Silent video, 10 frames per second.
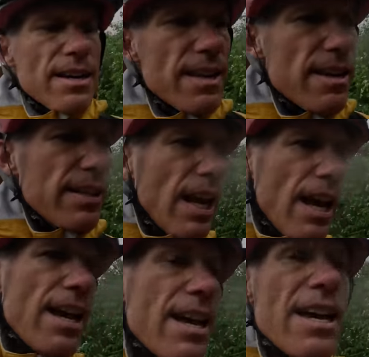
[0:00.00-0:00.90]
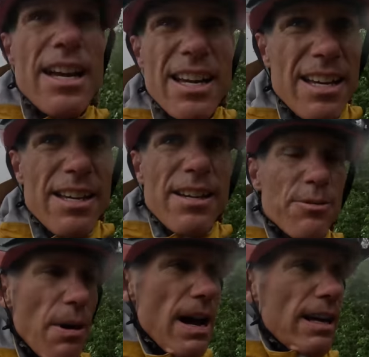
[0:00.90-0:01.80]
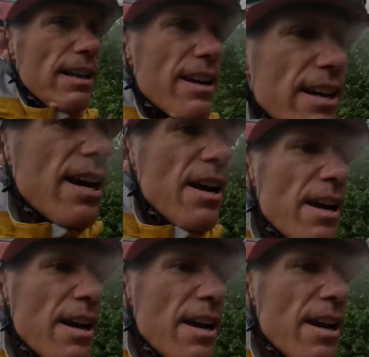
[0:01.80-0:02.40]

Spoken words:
This is why I like